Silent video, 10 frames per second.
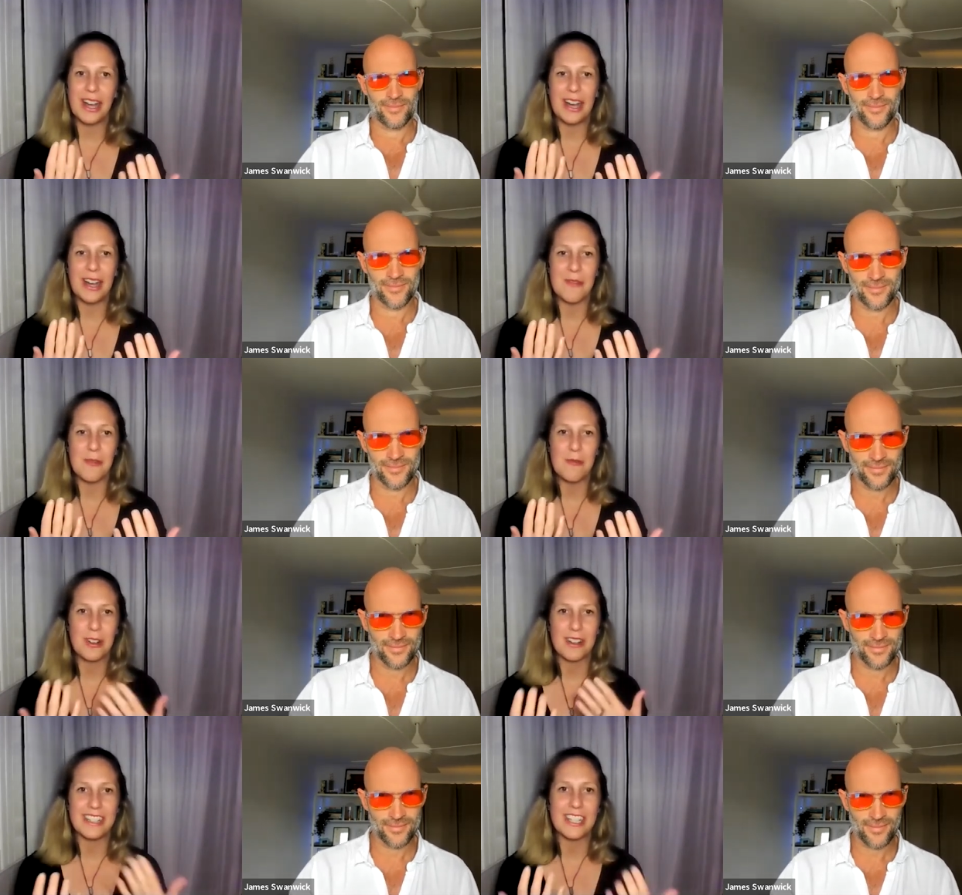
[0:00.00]
Speaker 1: um, were
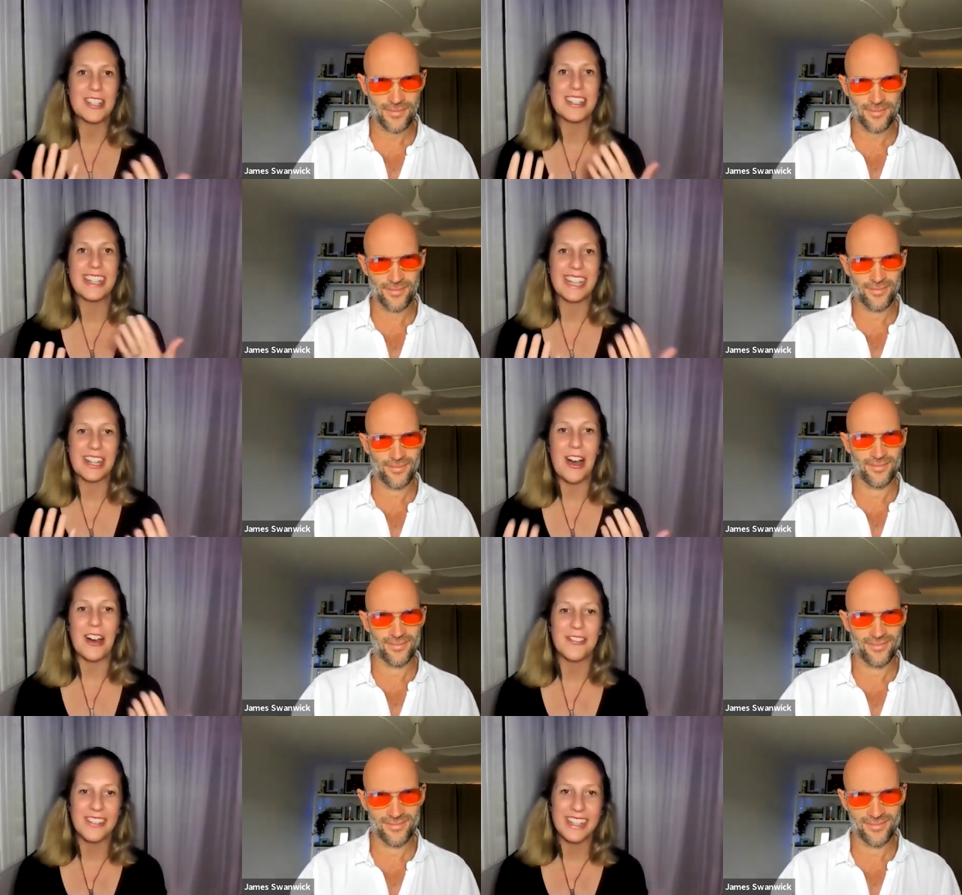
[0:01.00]
initially in
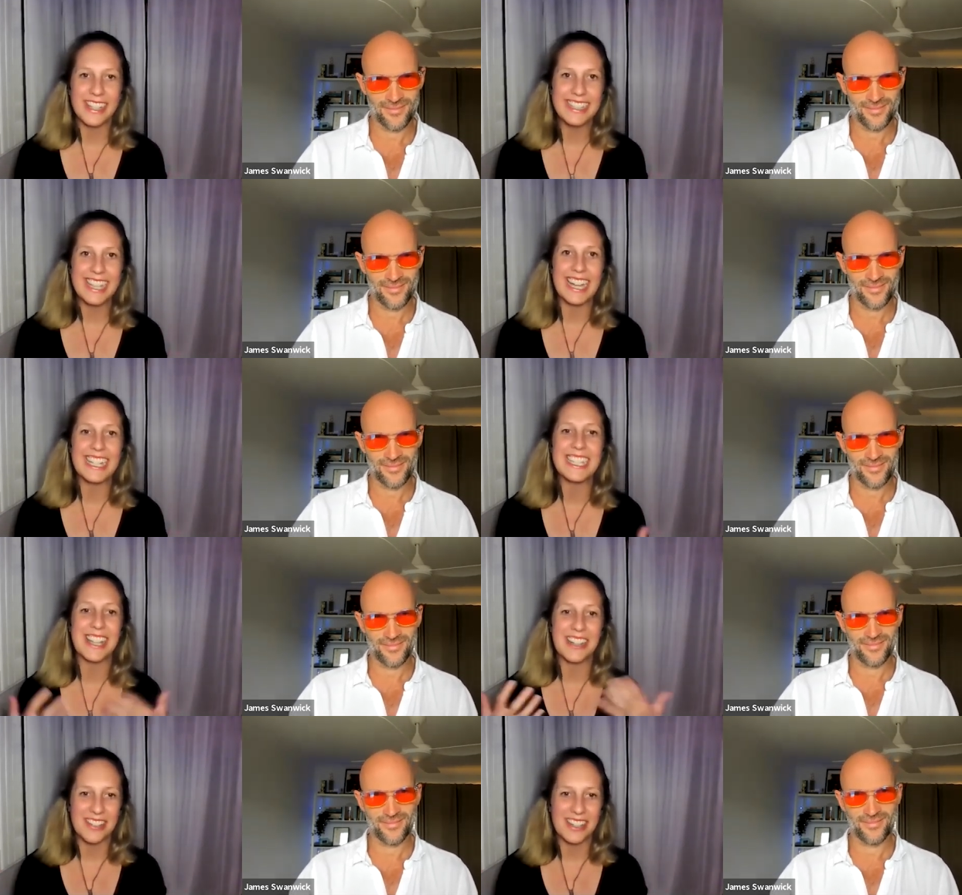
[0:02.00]
conflict until
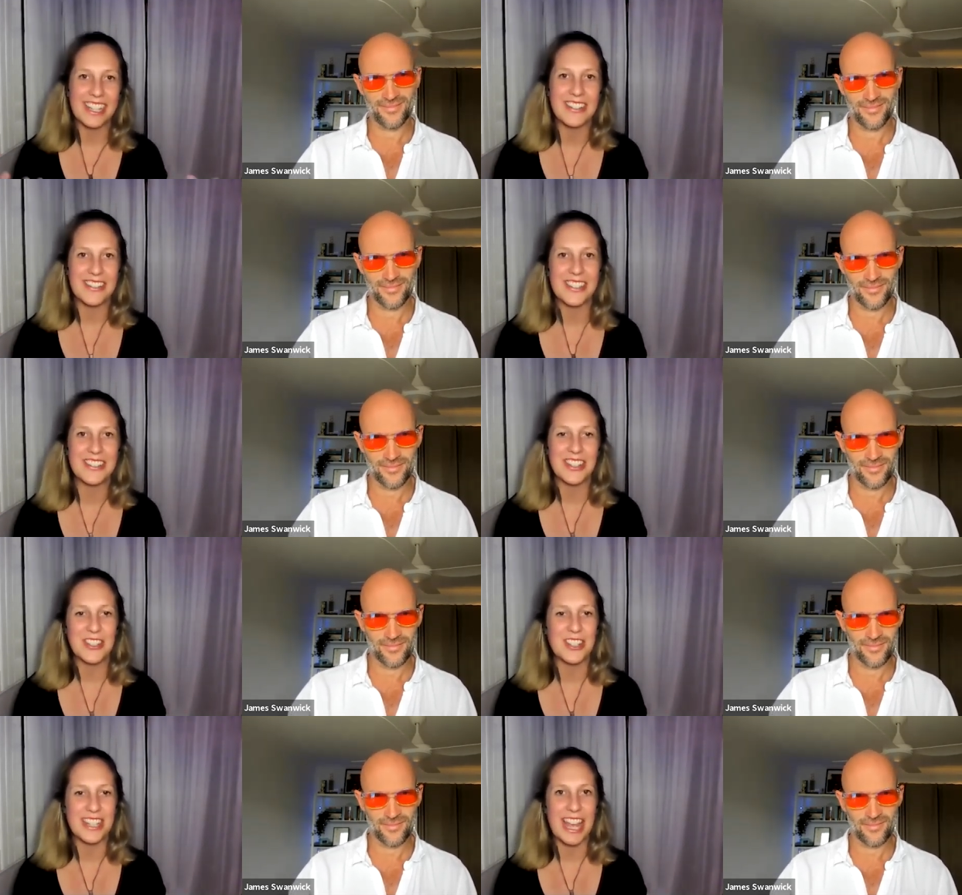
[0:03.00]
I really understood the
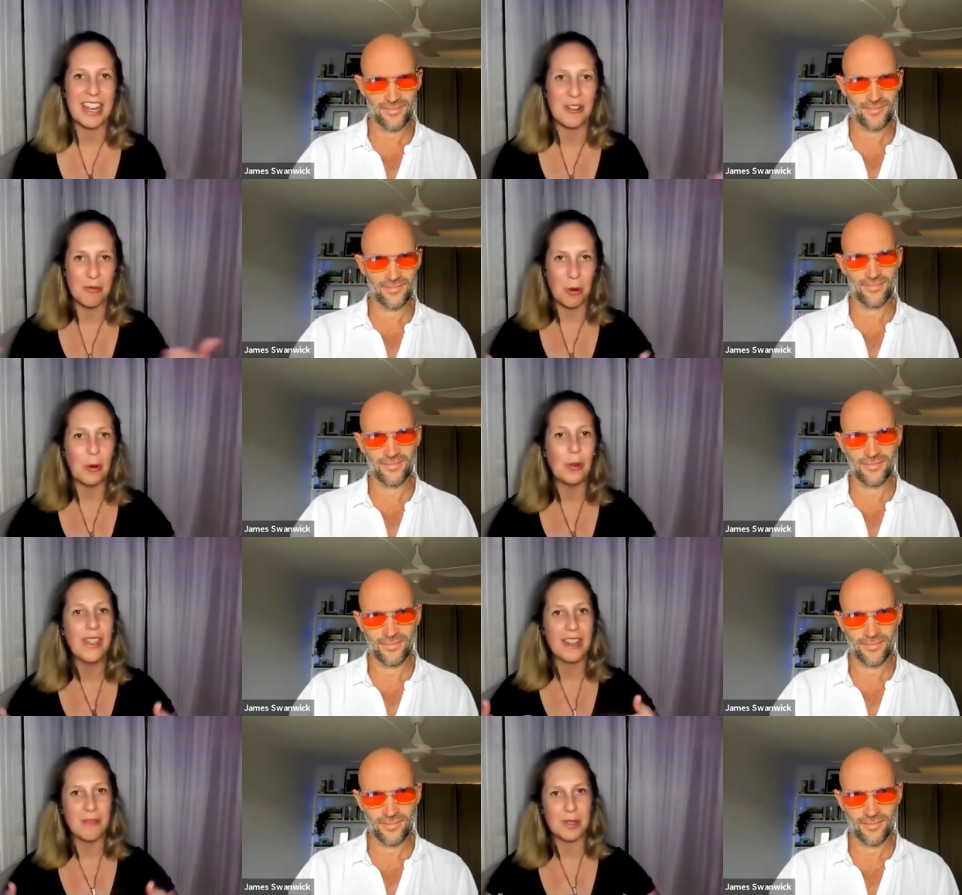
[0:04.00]
genetic role
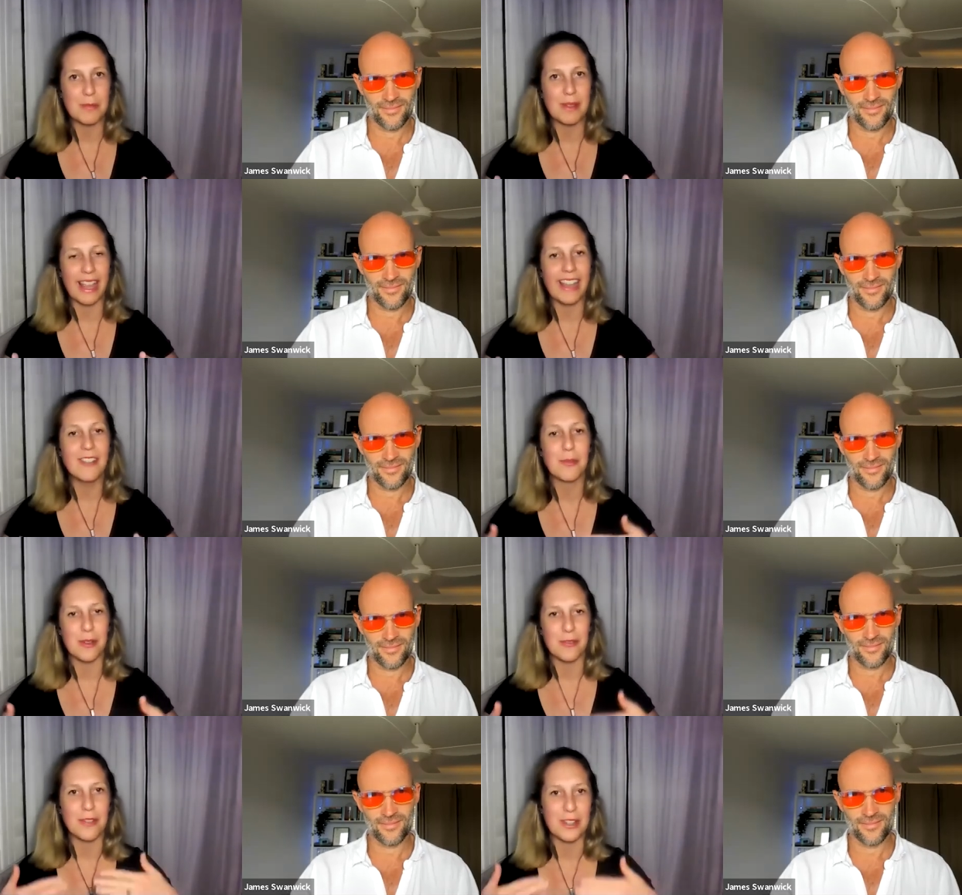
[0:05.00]
that it was playing from a
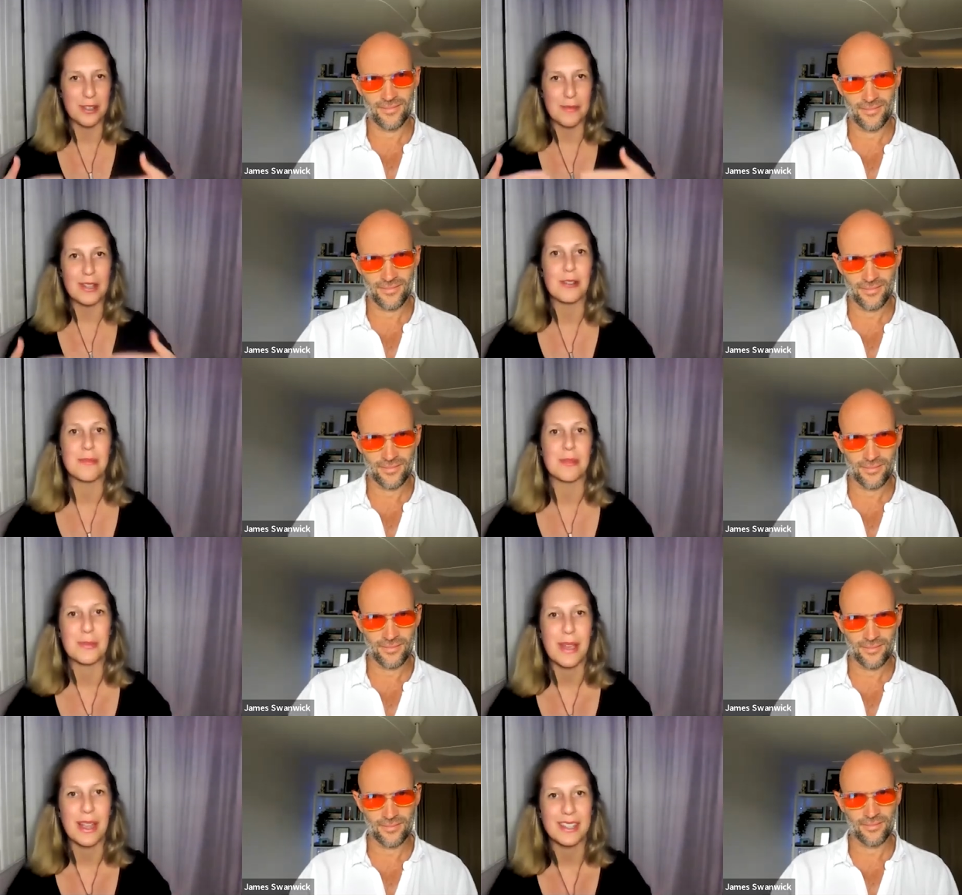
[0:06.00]
fundamental
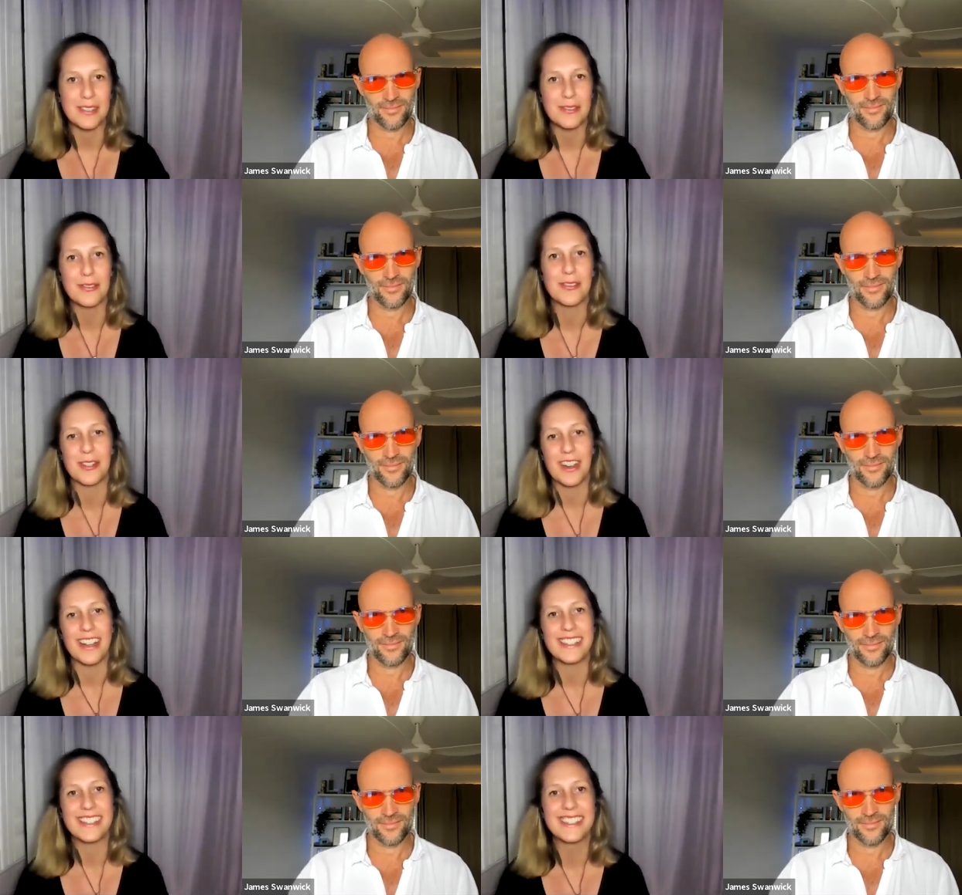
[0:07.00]
perspective for
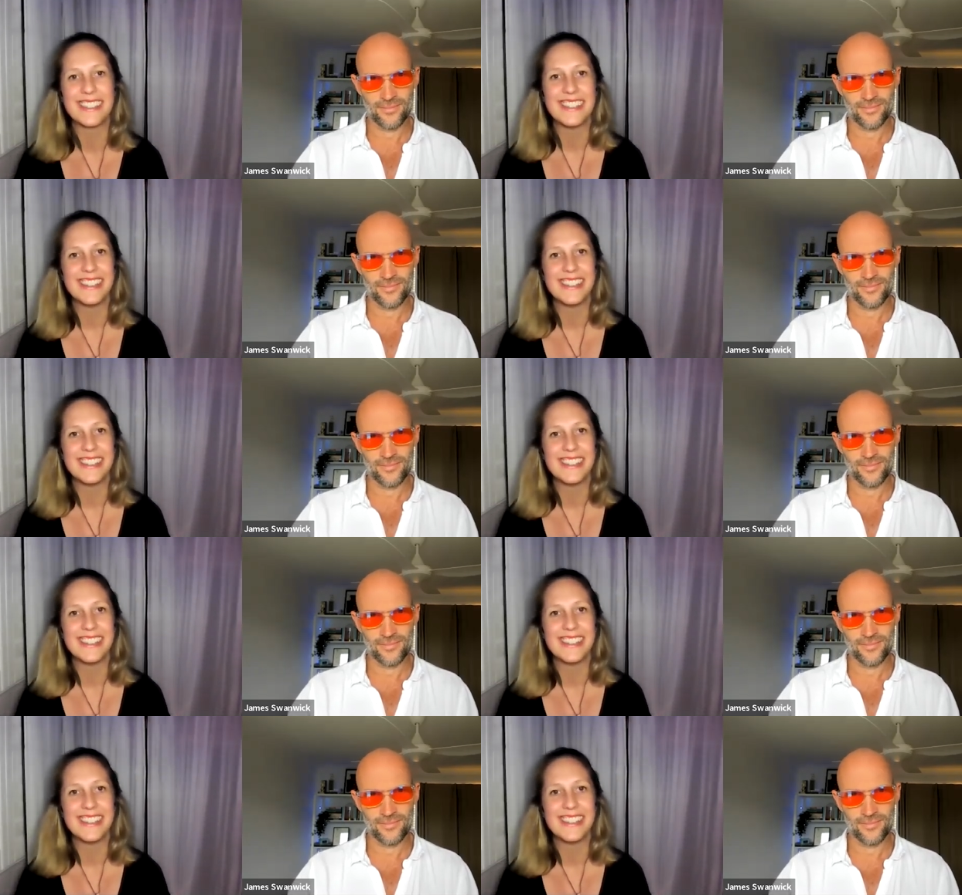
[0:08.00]
us.